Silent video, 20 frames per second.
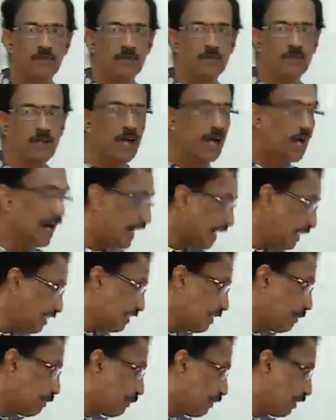at the
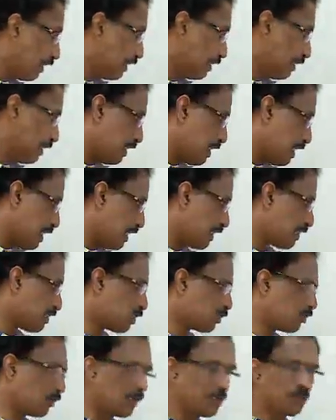point
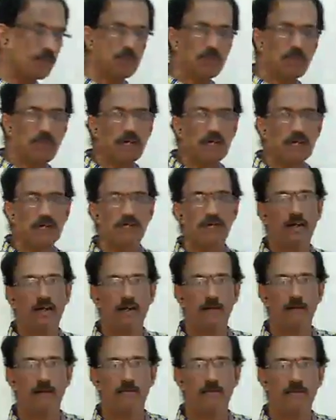x1, y1.
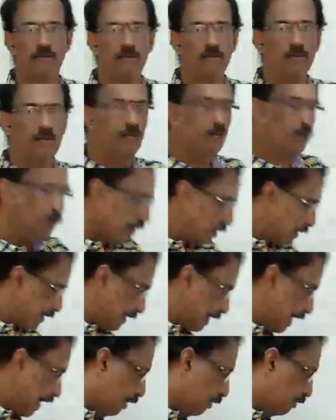
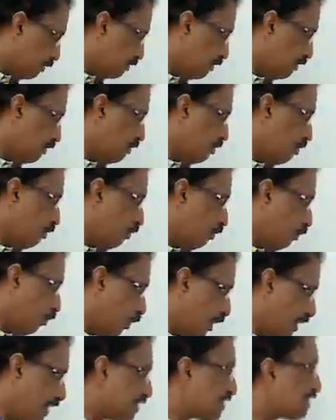Now, what is
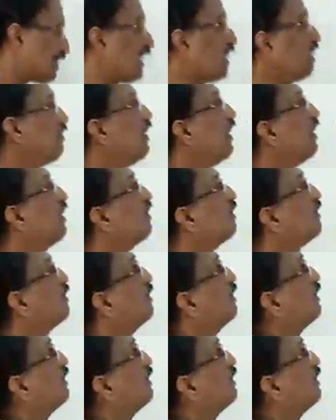given? The